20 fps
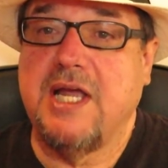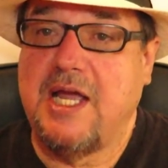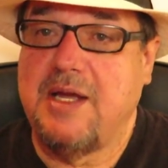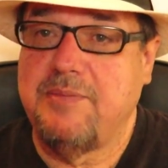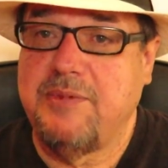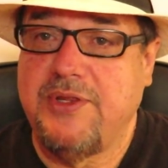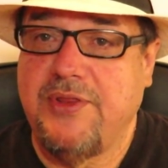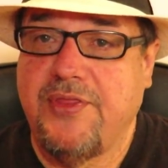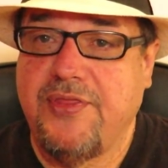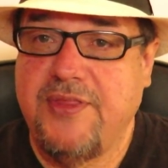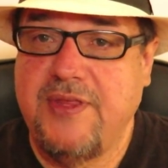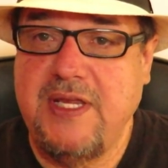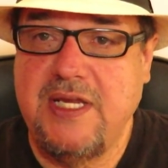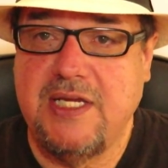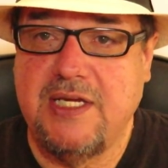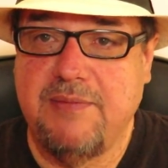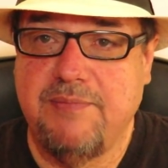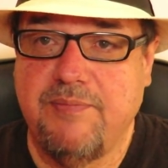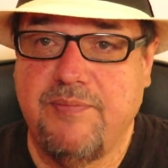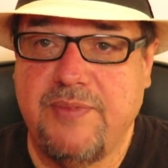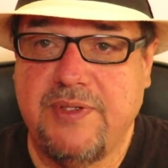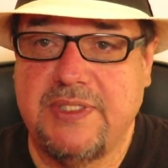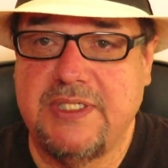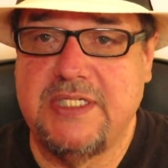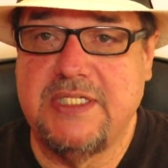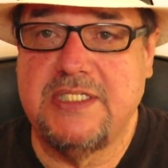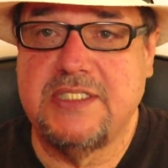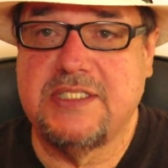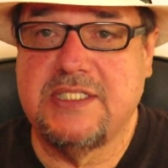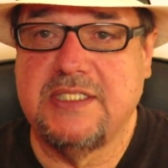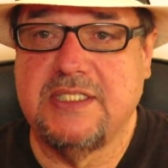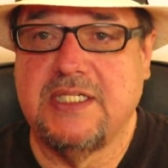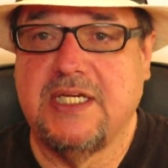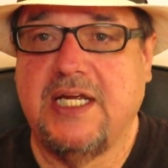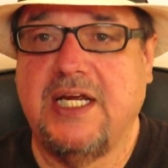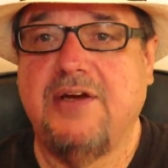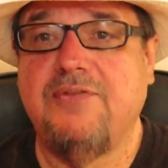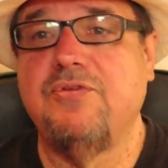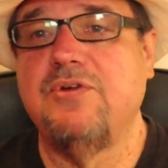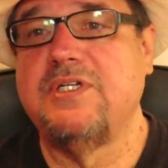common theme is
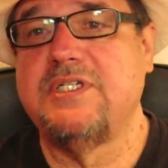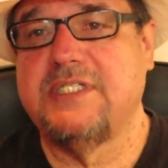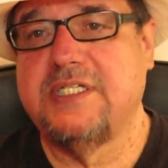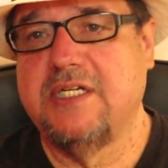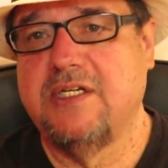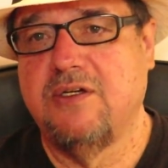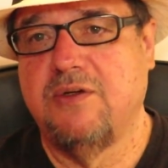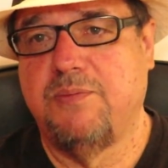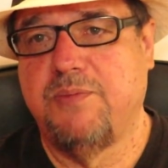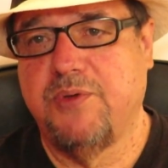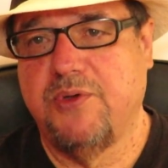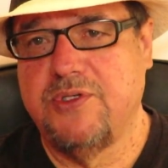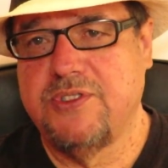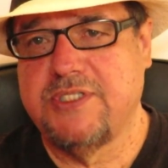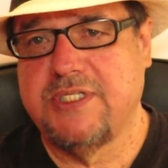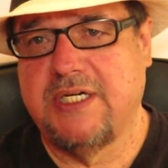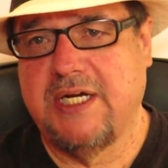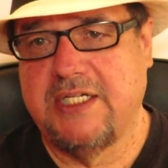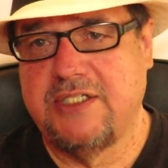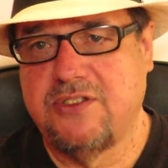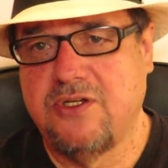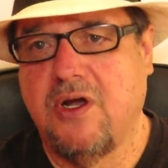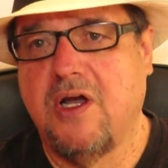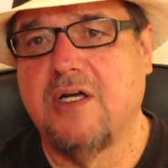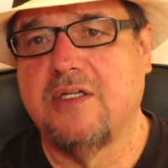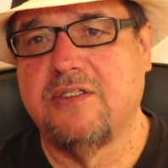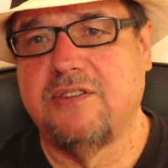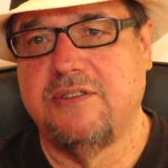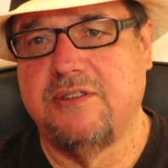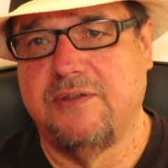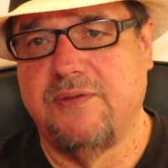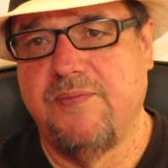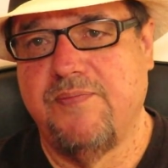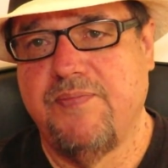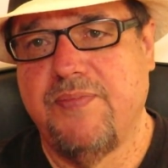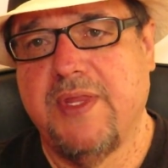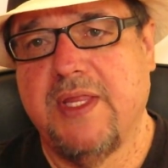every single person I talk to